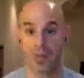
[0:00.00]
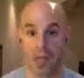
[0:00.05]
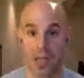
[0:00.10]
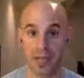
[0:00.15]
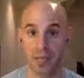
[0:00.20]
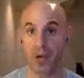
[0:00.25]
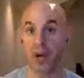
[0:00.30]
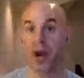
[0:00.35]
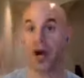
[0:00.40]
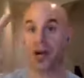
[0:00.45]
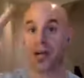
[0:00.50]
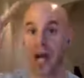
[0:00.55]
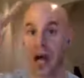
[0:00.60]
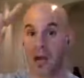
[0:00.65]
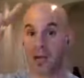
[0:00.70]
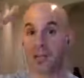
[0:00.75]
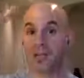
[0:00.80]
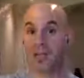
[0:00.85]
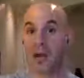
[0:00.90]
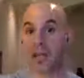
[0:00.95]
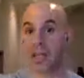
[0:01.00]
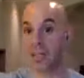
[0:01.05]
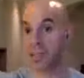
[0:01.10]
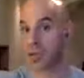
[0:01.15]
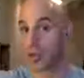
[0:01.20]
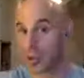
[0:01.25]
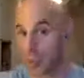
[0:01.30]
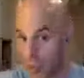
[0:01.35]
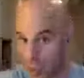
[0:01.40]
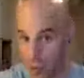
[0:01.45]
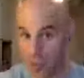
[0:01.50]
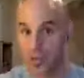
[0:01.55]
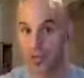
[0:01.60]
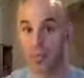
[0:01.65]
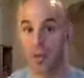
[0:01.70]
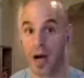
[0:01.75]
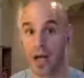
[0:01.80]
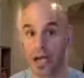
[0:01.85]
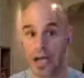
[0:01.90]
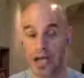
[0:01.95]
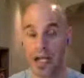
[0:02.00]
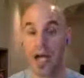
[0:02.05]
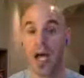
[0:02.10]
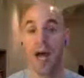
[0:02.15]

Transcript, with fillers: people are now starting to lose money